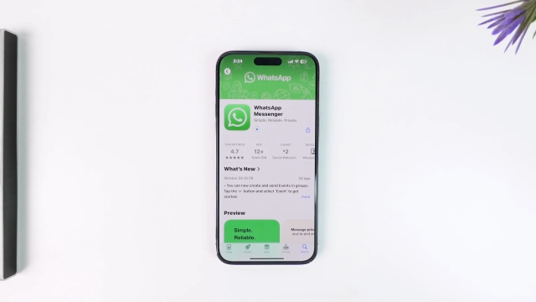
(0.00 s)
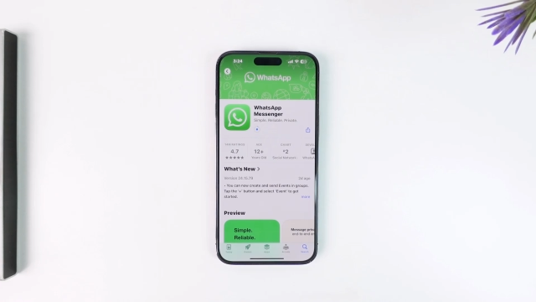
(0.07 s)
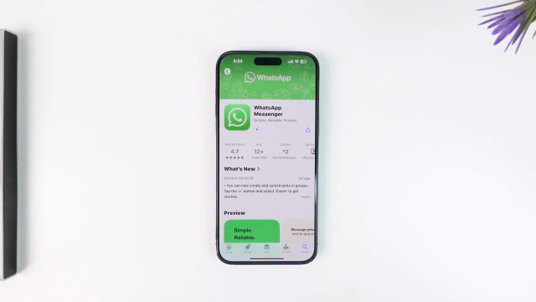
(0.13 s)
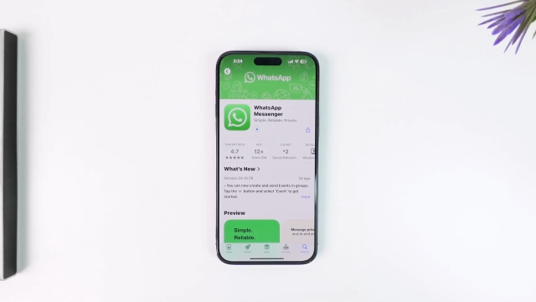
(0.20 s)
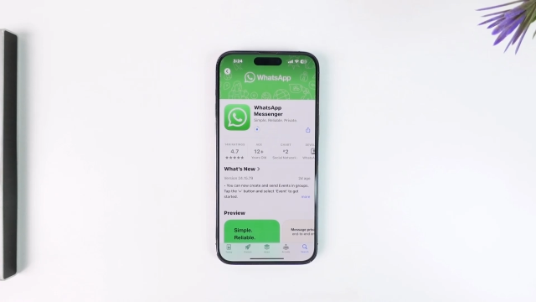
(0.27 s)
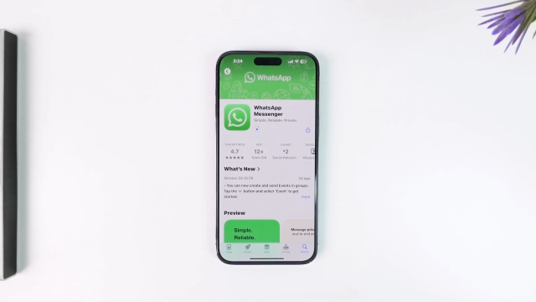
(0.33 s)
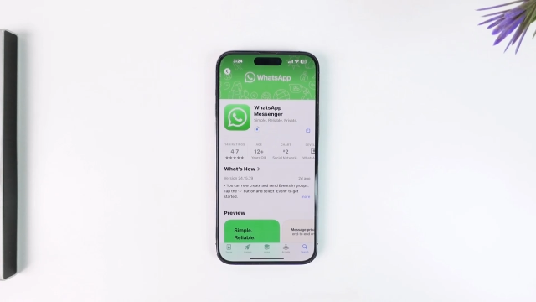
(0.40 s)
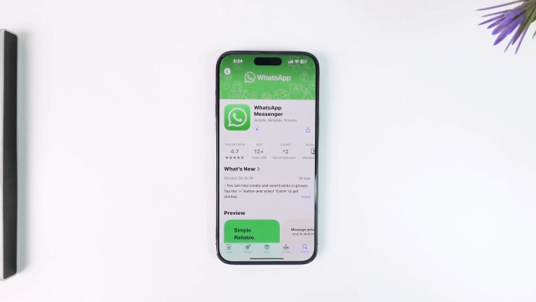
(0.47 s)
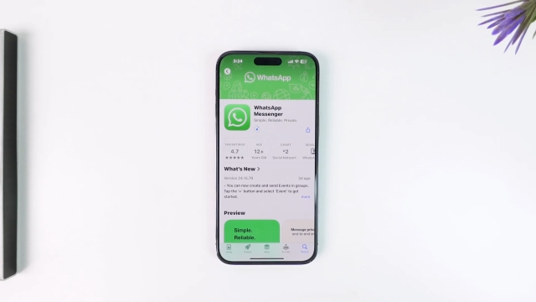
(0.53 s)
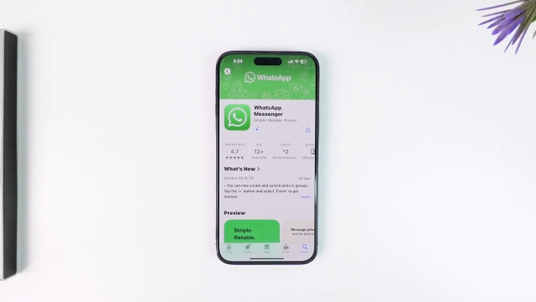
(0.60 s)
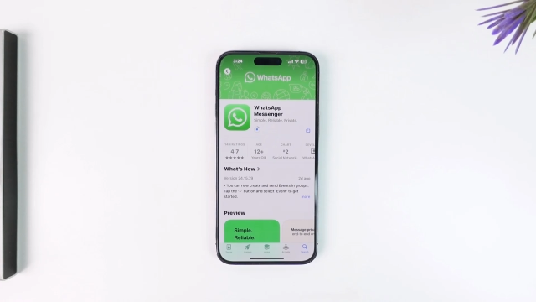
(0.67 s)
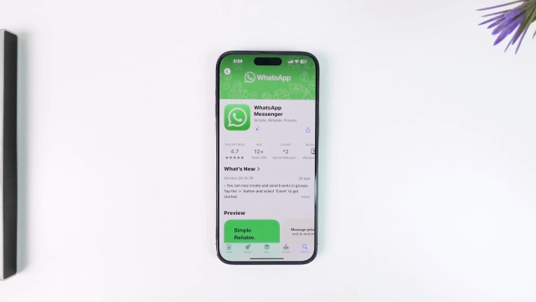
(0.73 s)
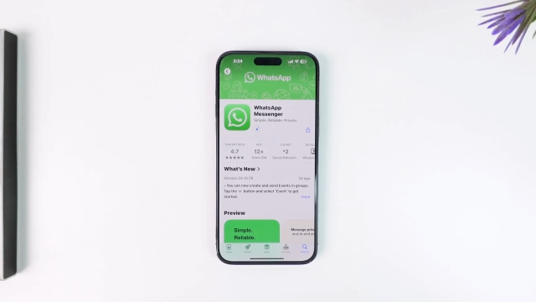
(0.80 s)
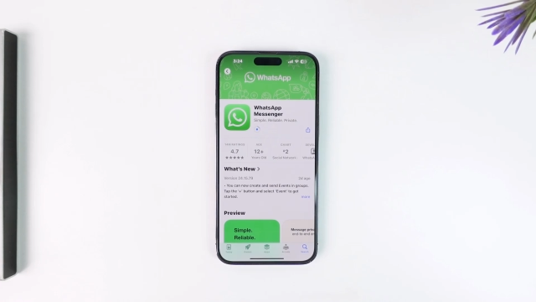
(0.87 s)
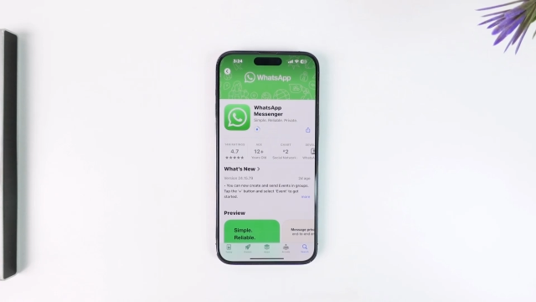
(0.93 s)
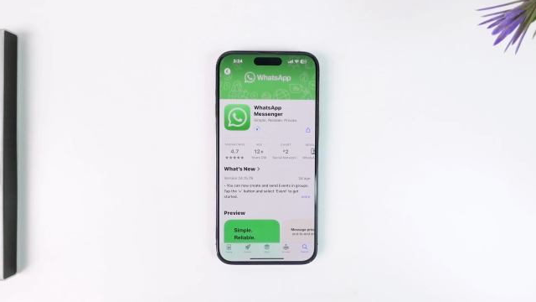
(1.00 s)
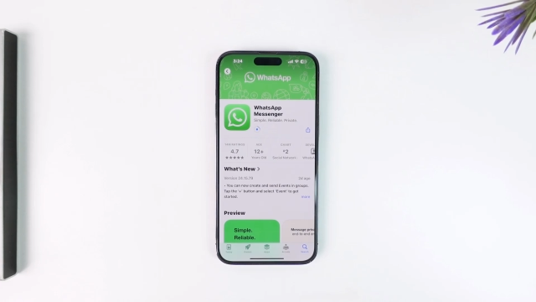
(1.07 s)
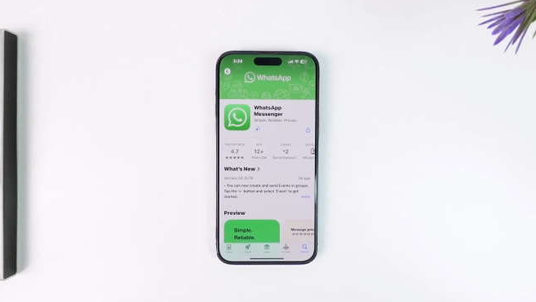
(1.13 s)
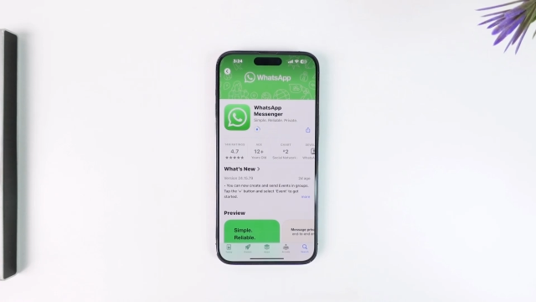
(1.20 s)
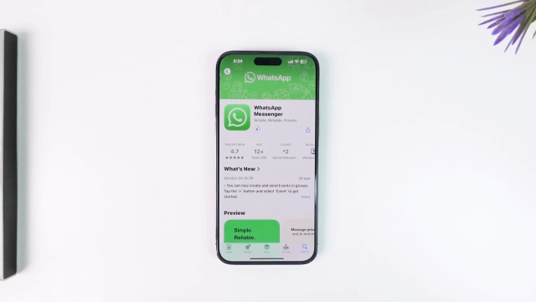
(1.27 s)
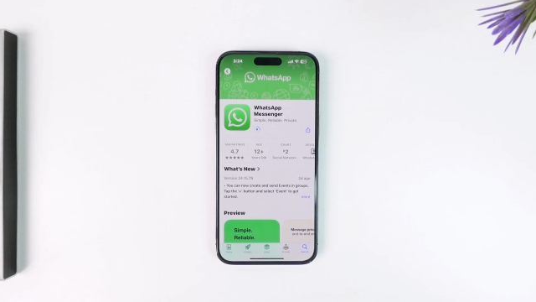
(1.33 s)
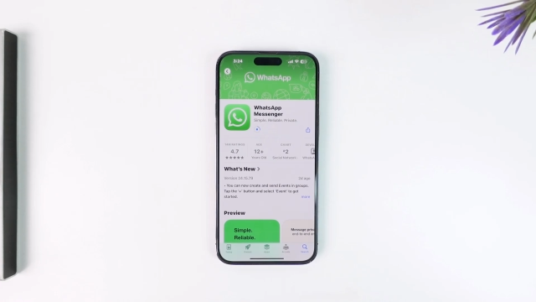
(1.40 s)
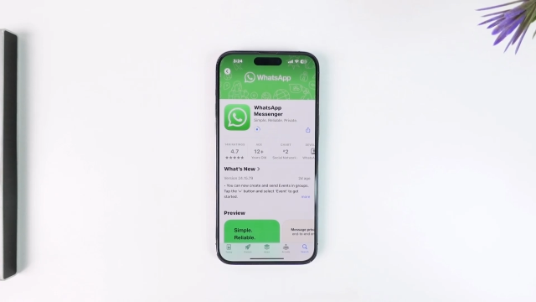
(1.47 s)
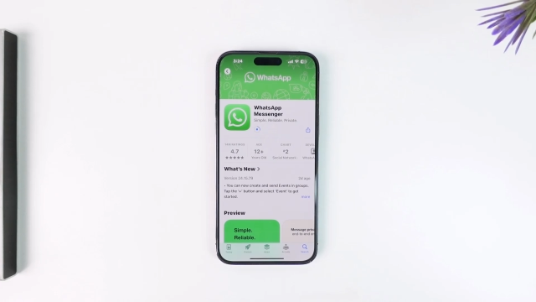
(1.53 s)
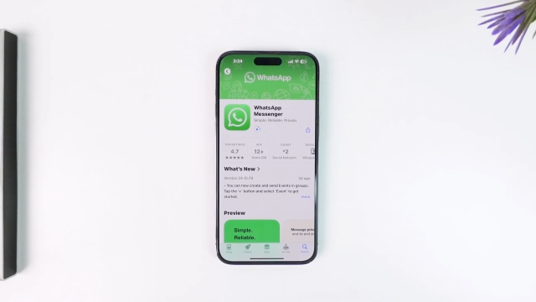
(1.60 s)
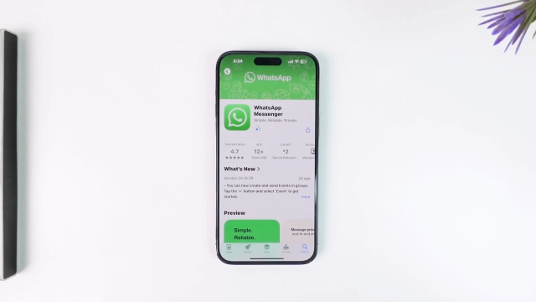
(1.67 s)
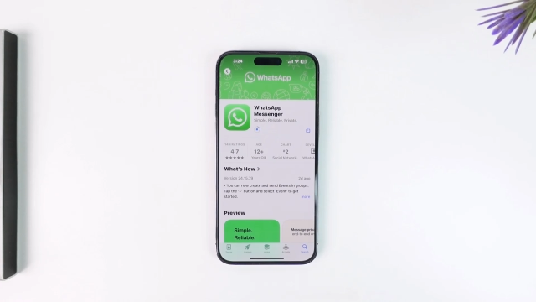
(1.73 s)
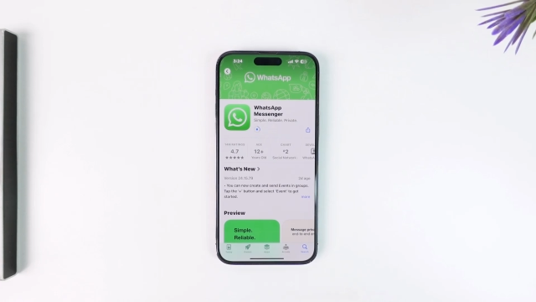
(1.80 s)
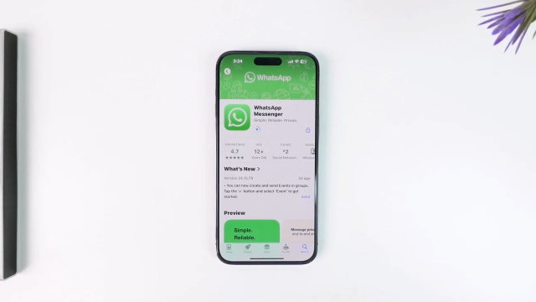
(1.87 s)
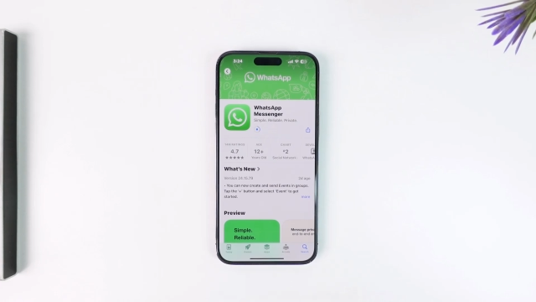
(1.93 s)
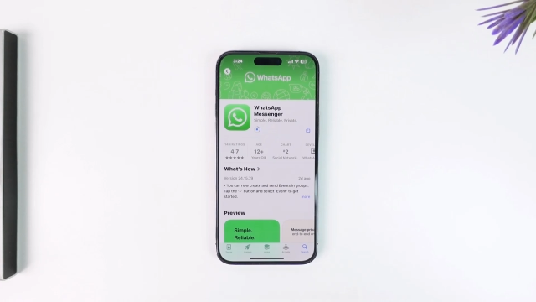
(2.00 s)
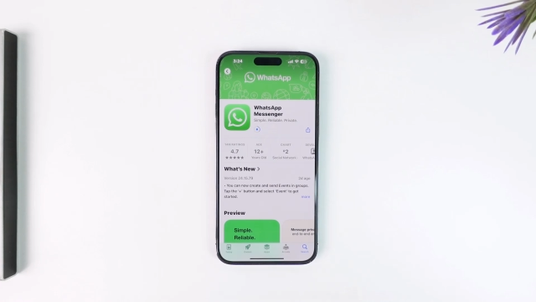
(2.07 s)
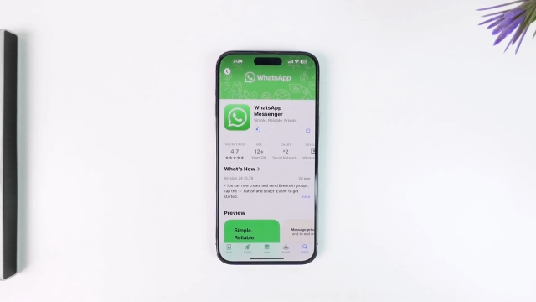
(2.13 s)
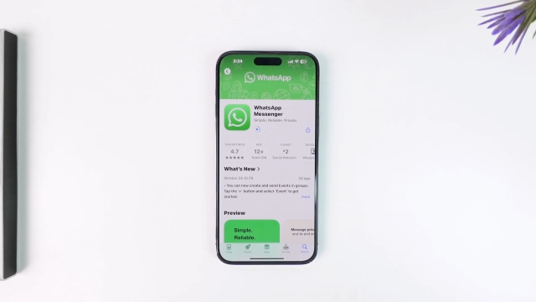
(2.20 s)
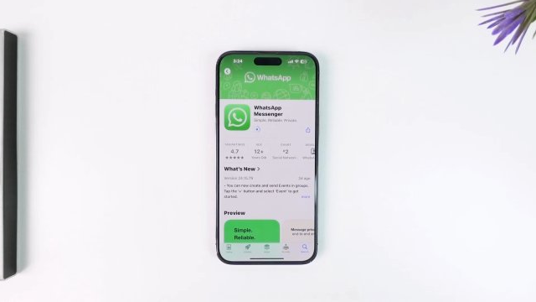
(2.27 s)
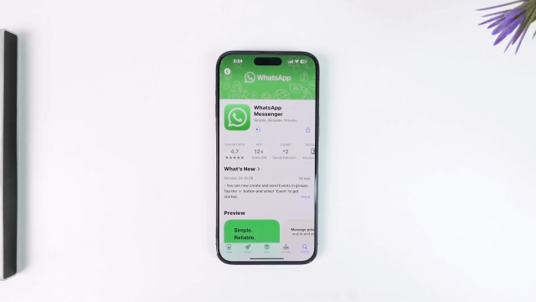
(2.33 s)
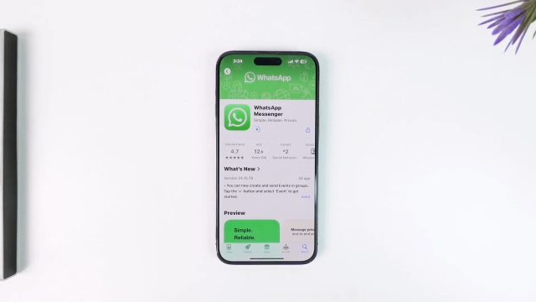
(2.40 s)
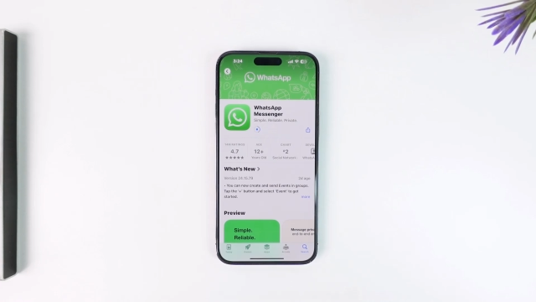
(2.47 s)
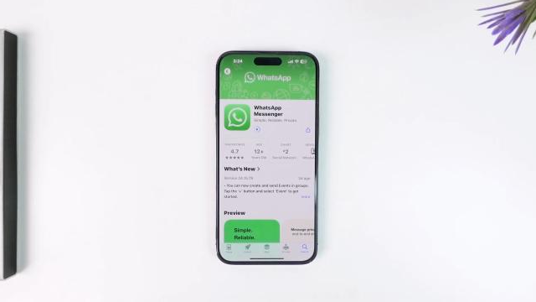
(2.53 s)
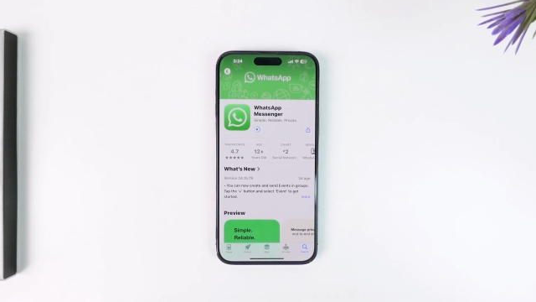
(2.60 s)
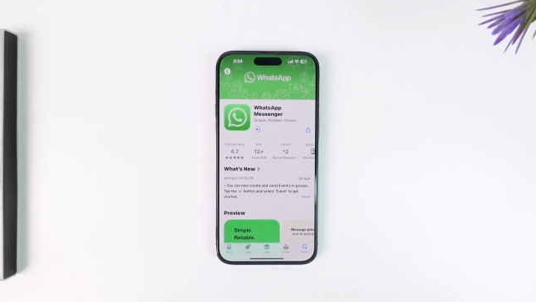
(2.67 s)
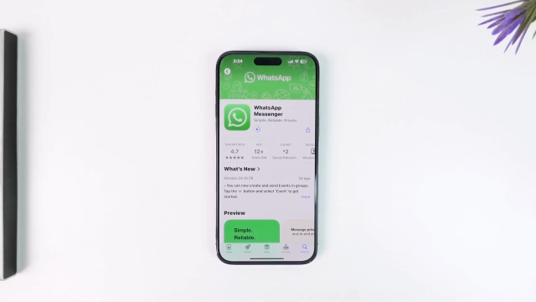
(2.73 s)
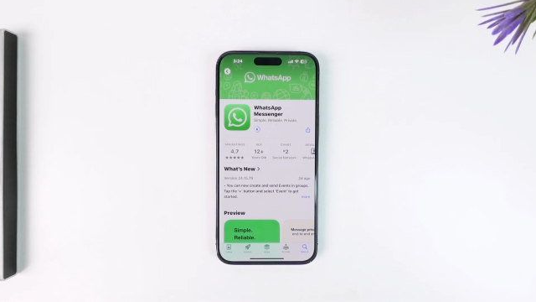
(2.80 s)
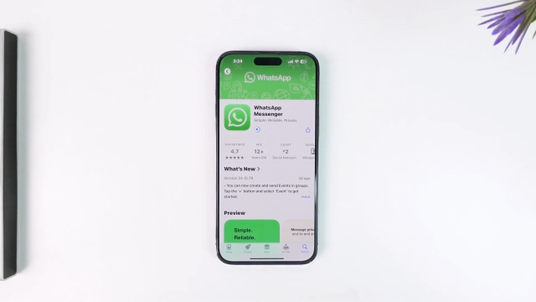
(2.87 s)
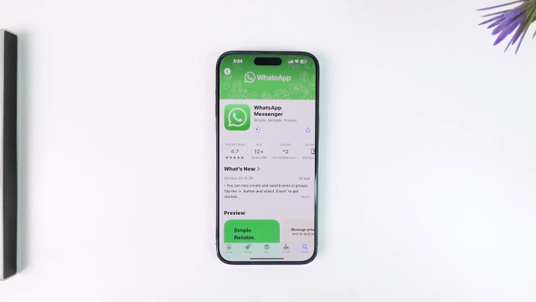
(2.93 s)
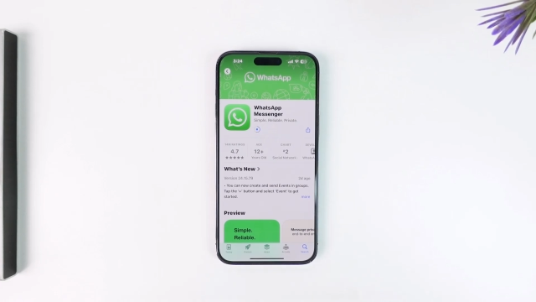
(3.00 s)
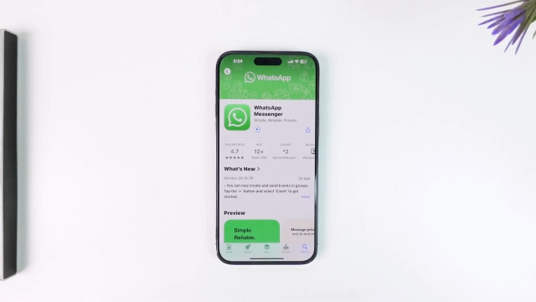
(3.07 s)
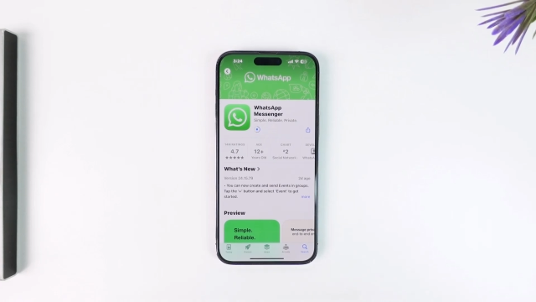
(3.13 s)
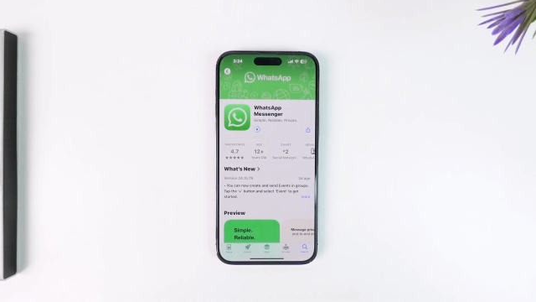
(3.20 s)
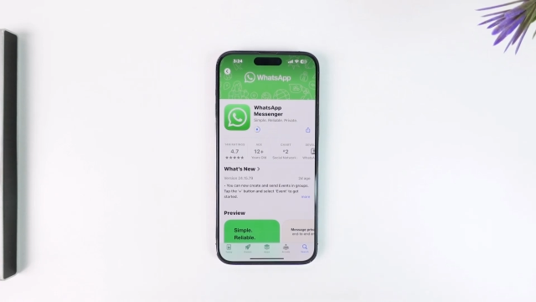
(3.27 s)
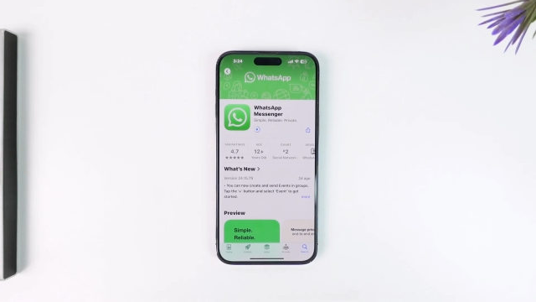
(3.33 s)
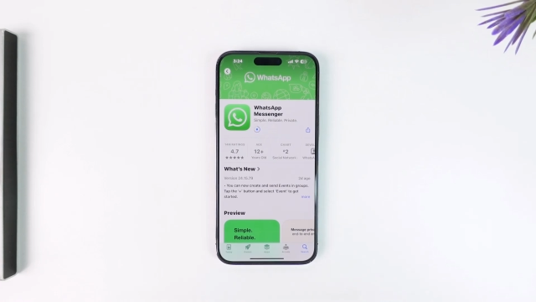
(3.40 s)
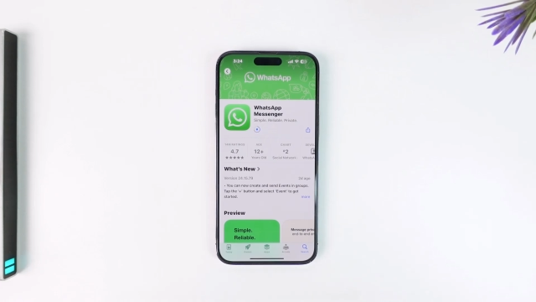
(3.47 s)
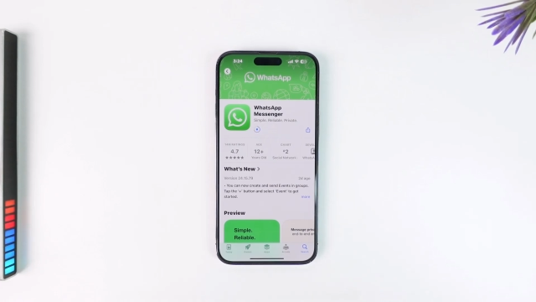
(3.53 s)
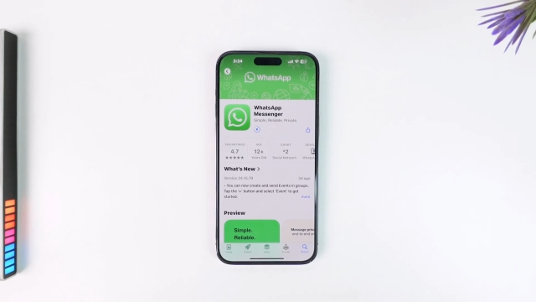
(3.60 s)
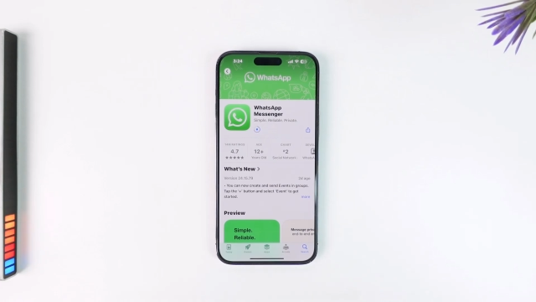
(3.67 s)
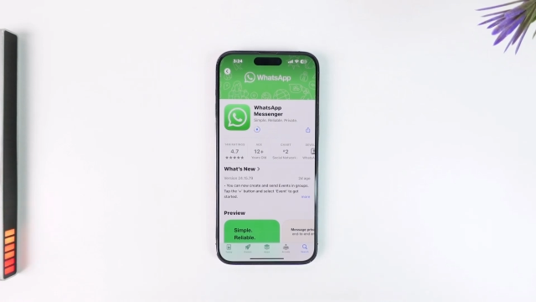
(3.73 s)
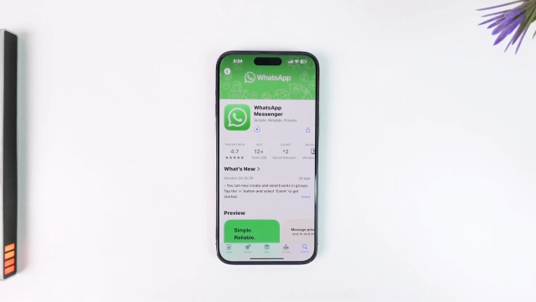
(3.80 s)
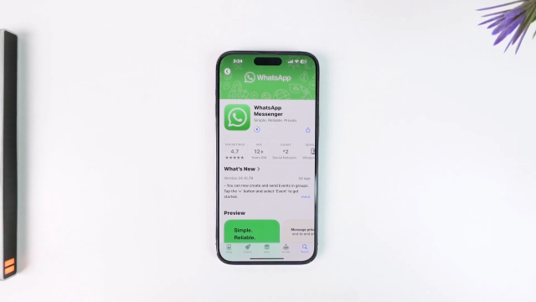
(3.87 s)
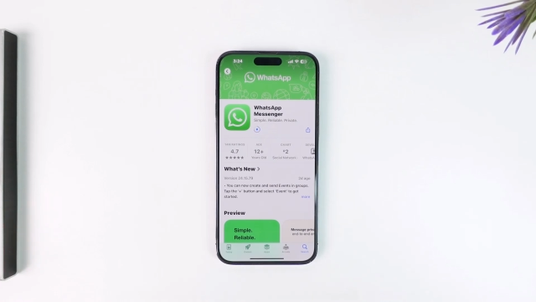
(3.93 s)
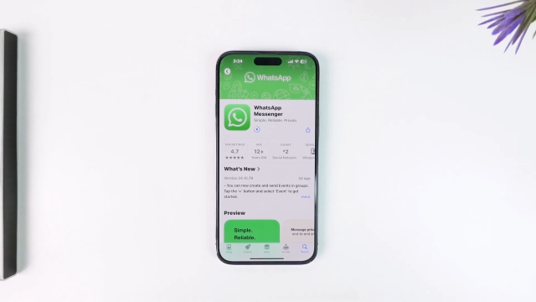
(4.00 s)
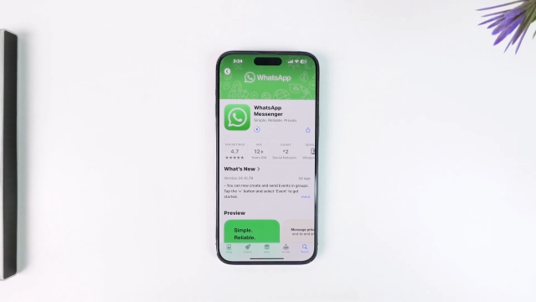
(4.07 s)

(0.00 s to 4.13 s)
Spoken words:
Nobody's mouth can be seen.